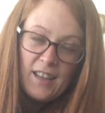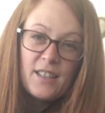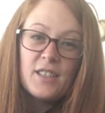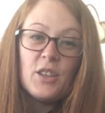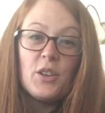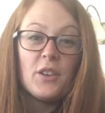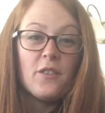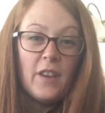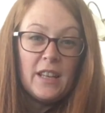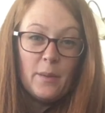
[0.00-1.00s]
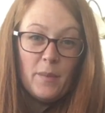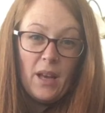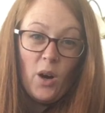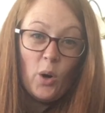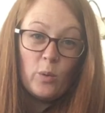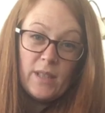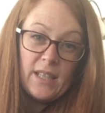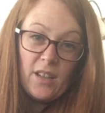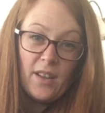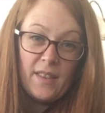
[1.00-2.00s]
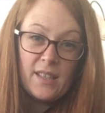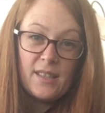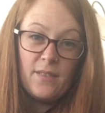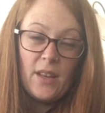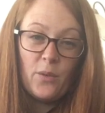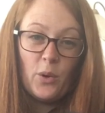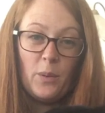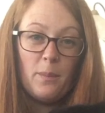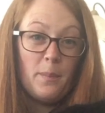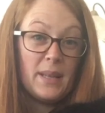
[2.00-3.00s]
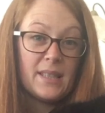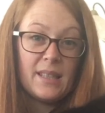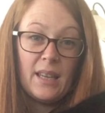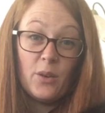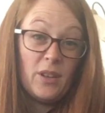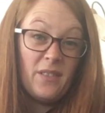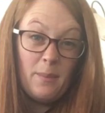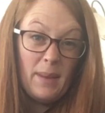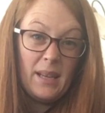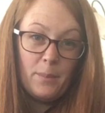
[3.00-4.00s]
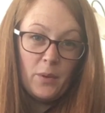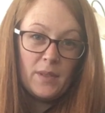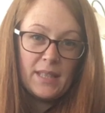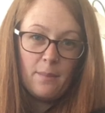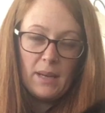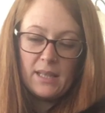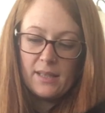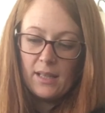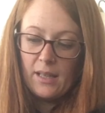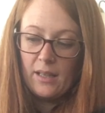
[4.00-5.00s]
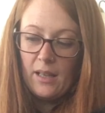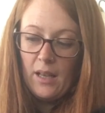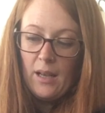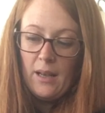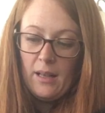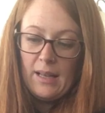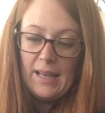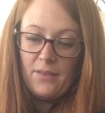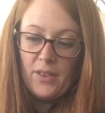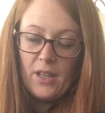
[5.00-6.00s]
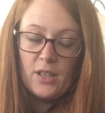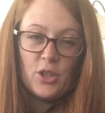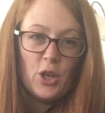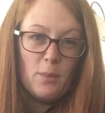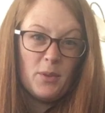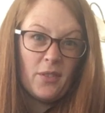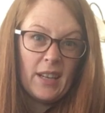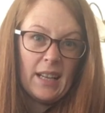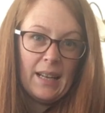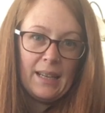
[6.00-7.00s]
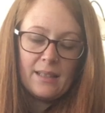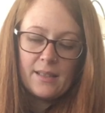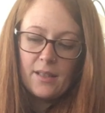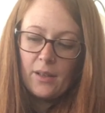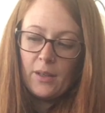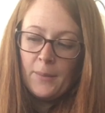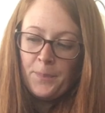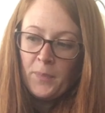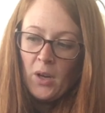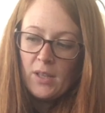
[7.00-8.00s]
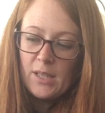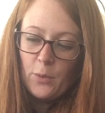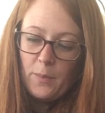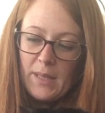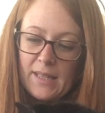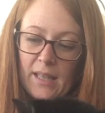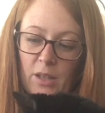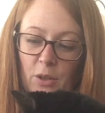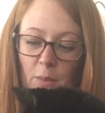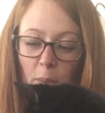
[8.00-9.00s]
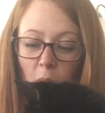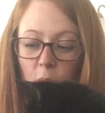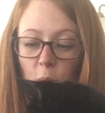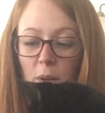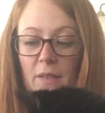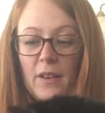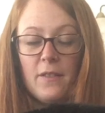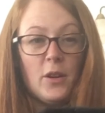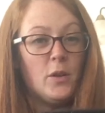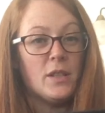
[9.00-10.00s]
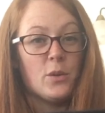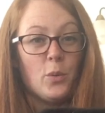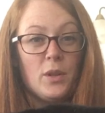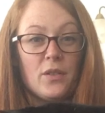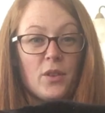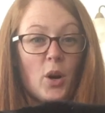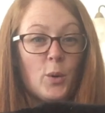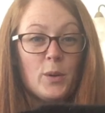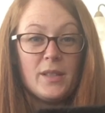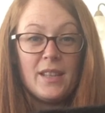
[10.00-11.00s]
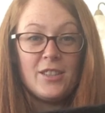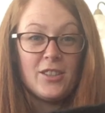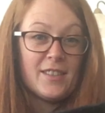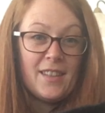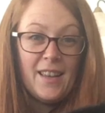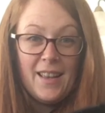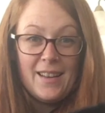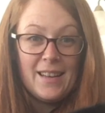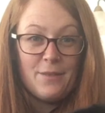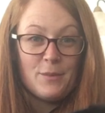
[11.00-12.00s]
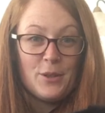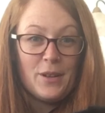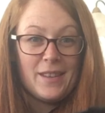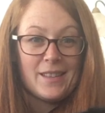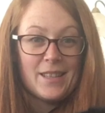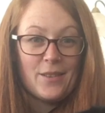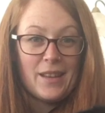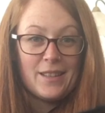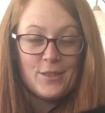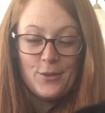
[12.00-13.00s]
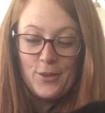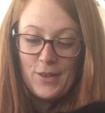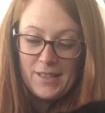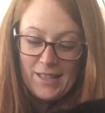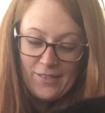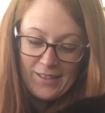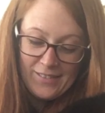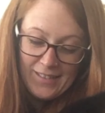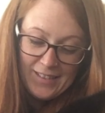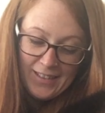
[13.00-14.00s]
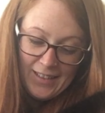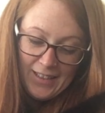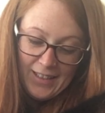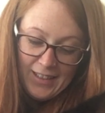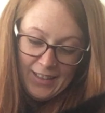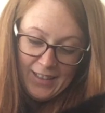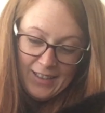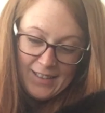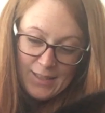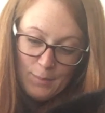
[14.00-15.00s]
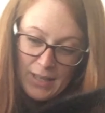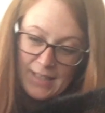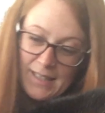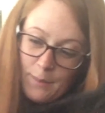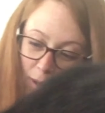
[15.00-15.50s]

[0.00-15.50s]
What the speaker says: So you could feed them their whole dinner like this if they're on biscuit or even meat, but obviously meat's going to leave the tubes not very clean. So ideal with biscuit, you can poke all of their food into all the different holes and then just leave them to it, and that's how they can sort their own dinner out. Simulating a bit